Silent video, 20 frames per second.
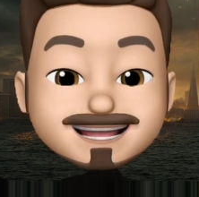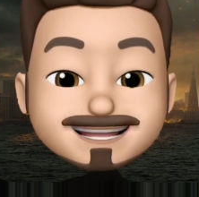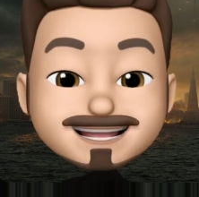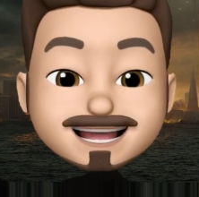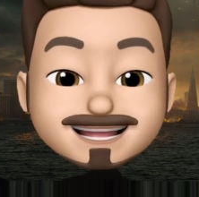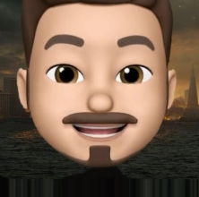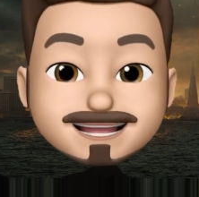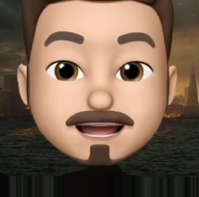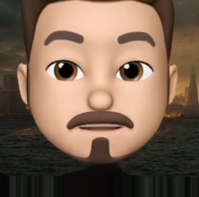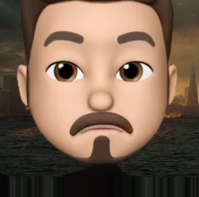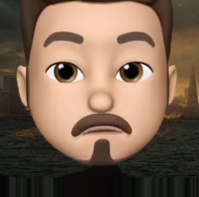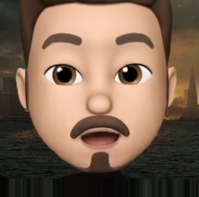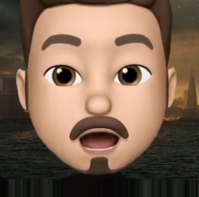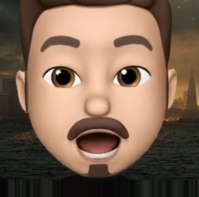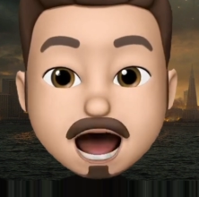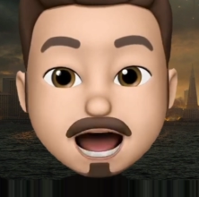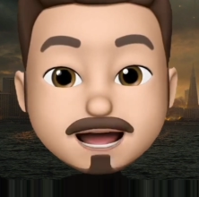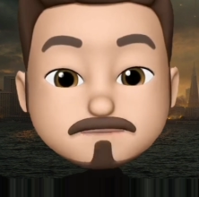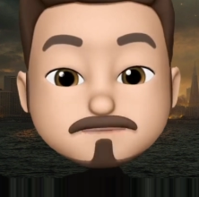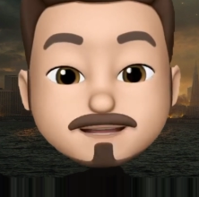aesthetically
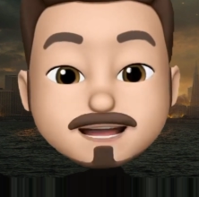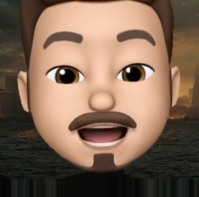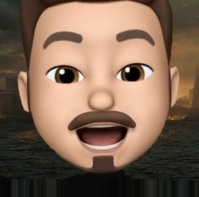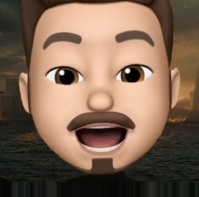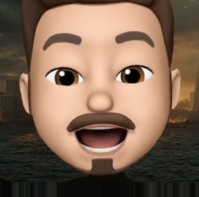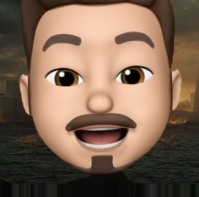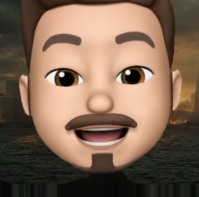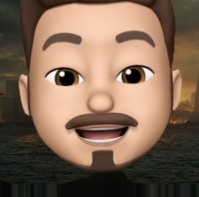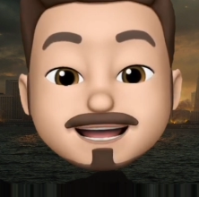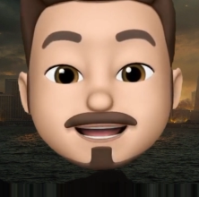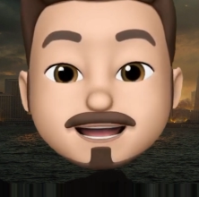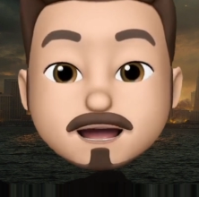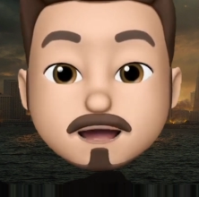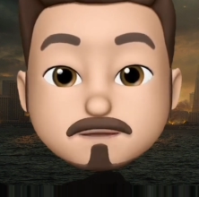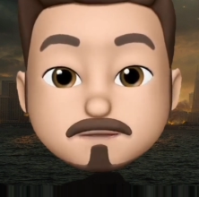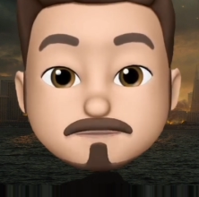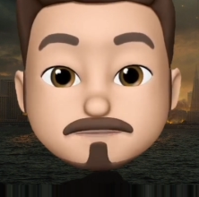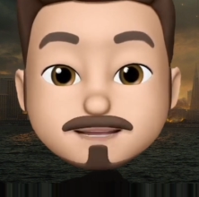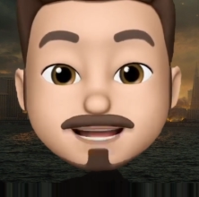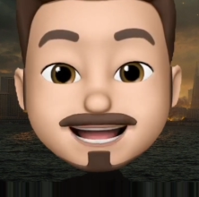play with the
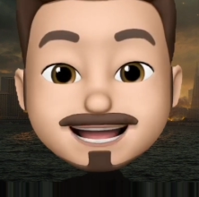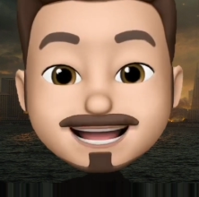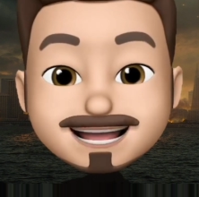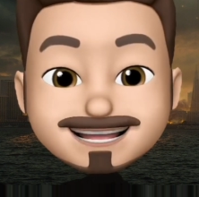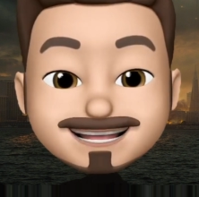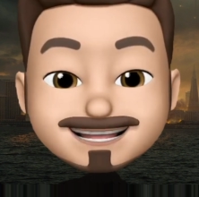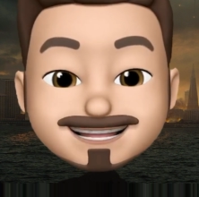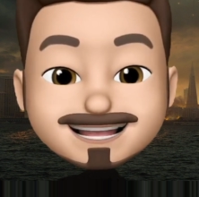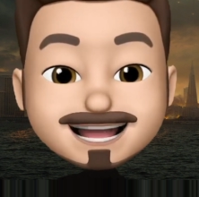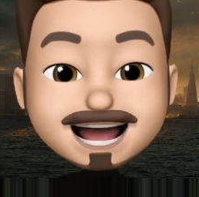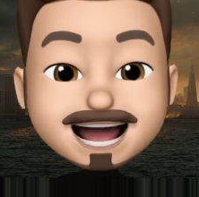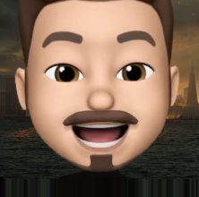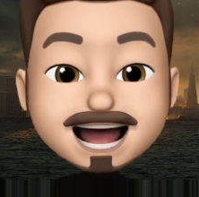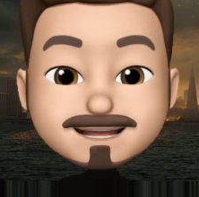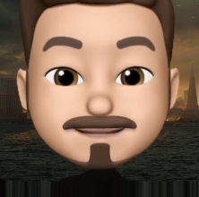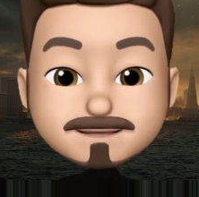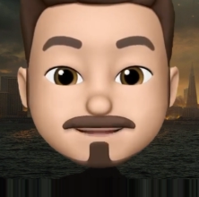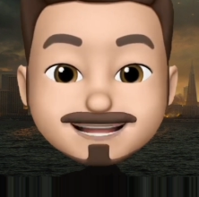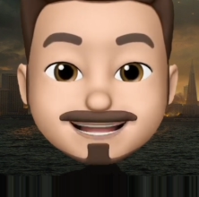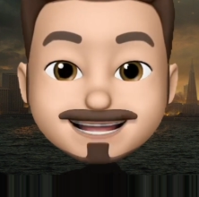iconography here,
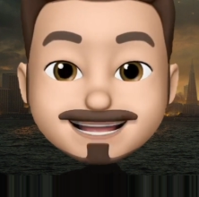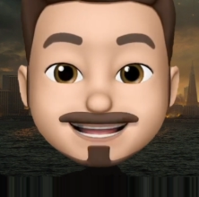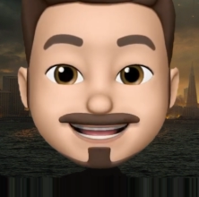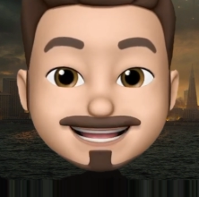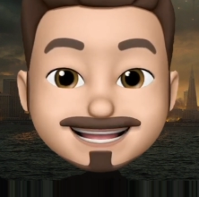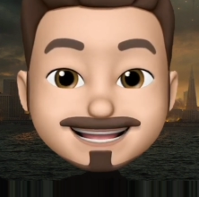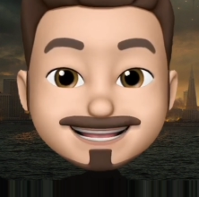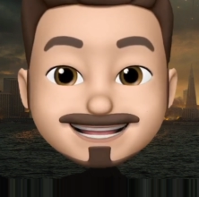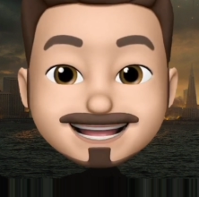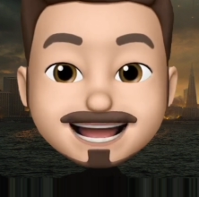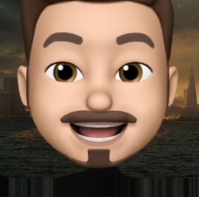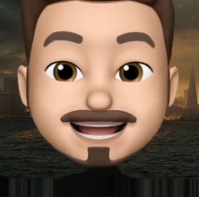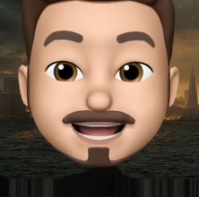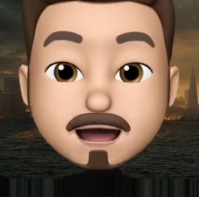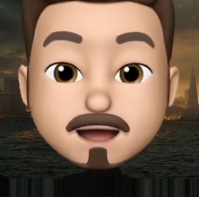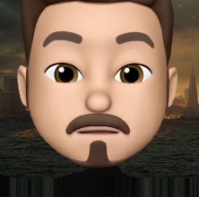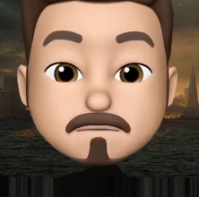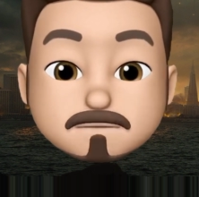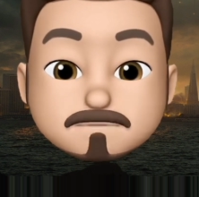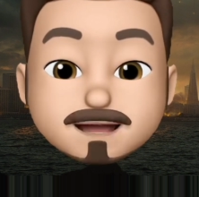damn, I mean, take
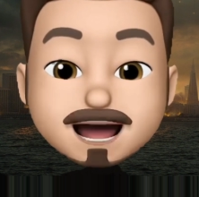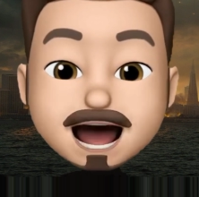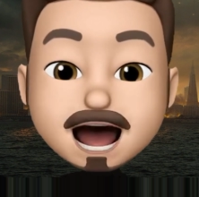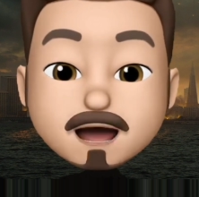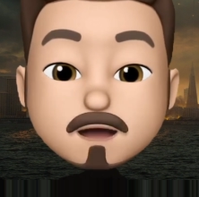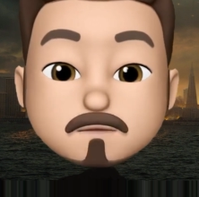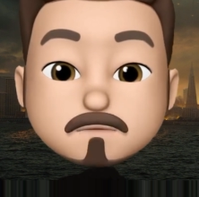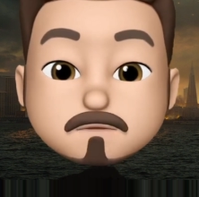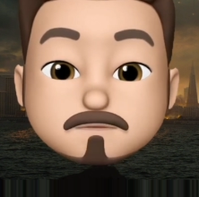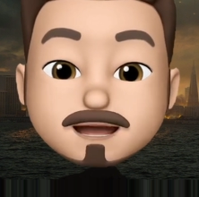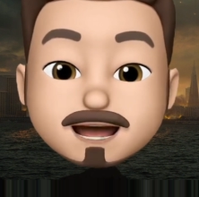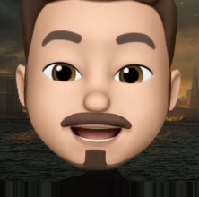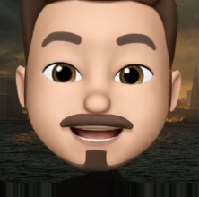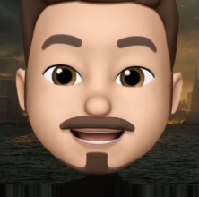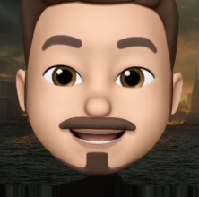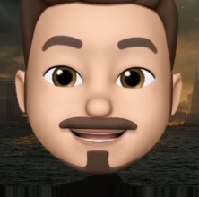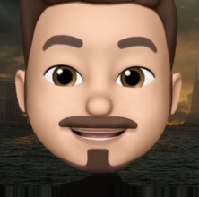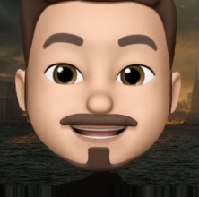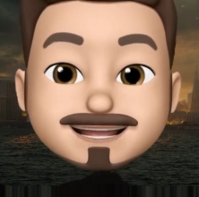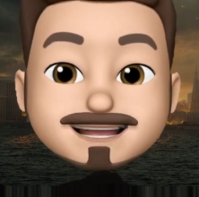a bow,
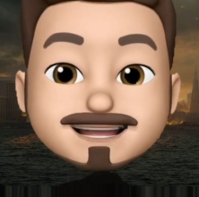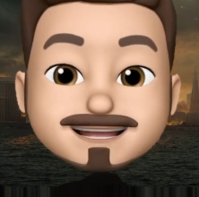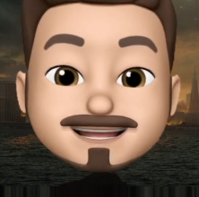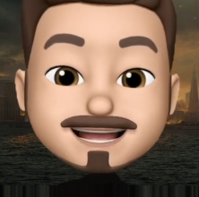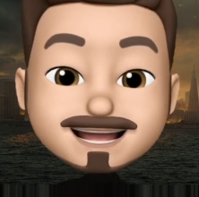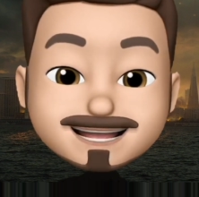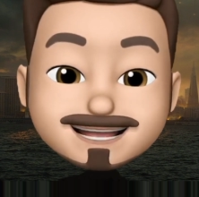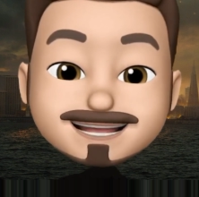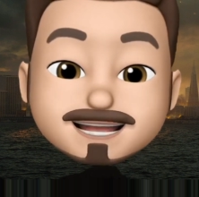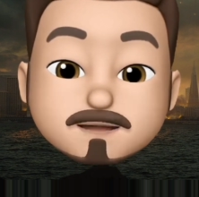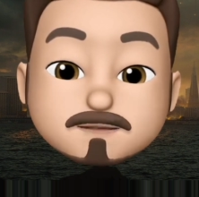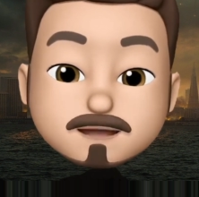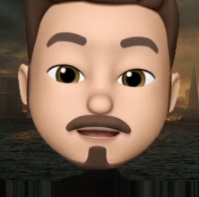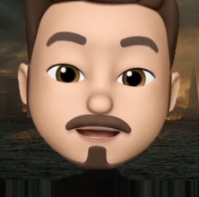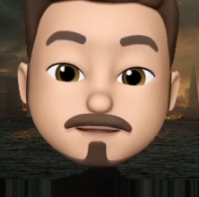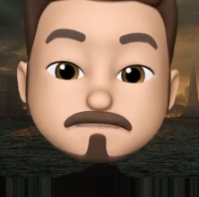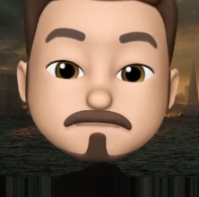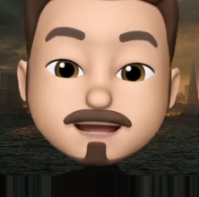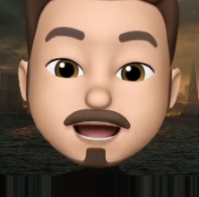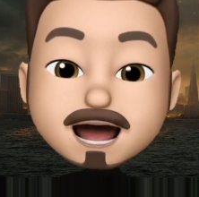Mike! Less so on
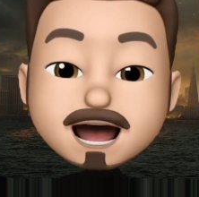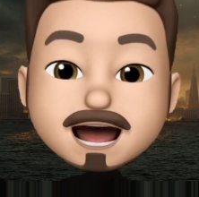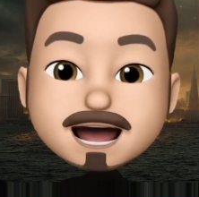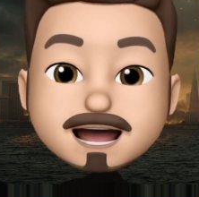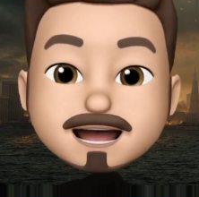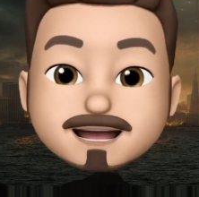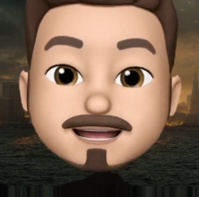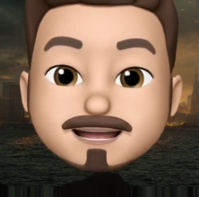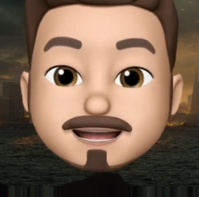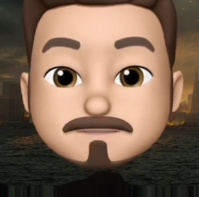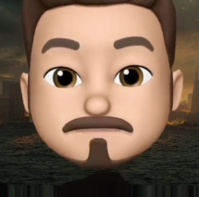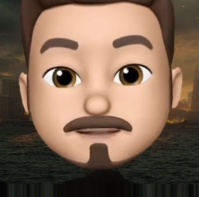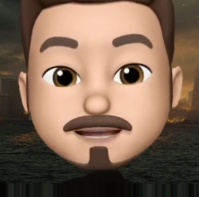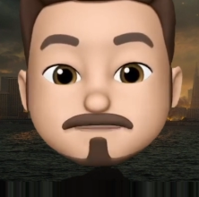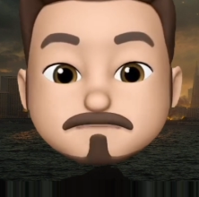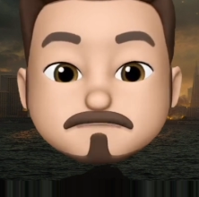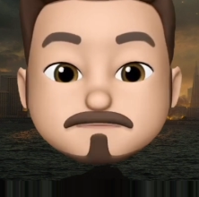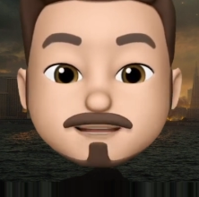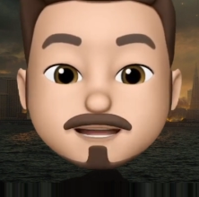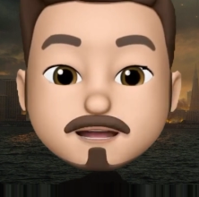the page,
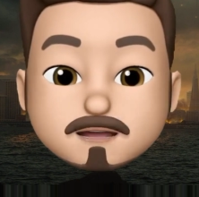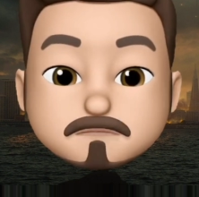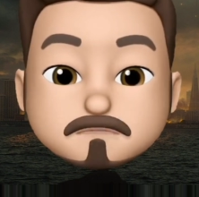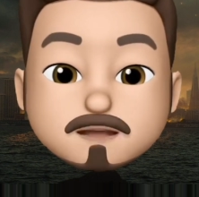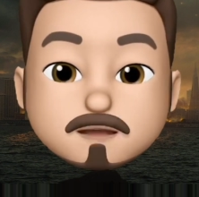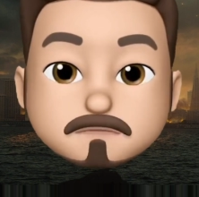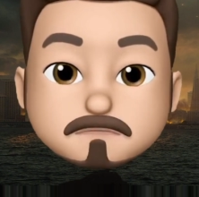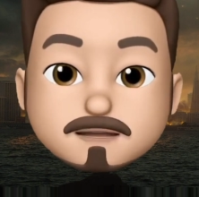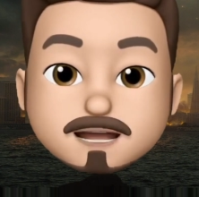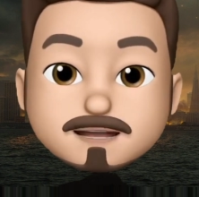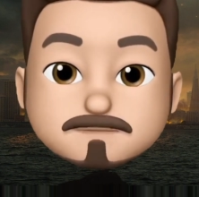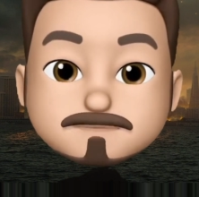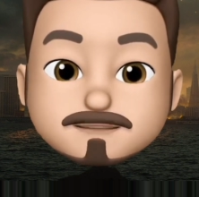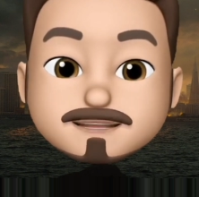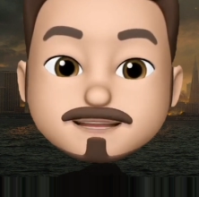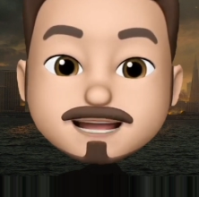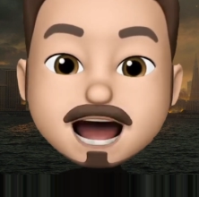he co-wrote this with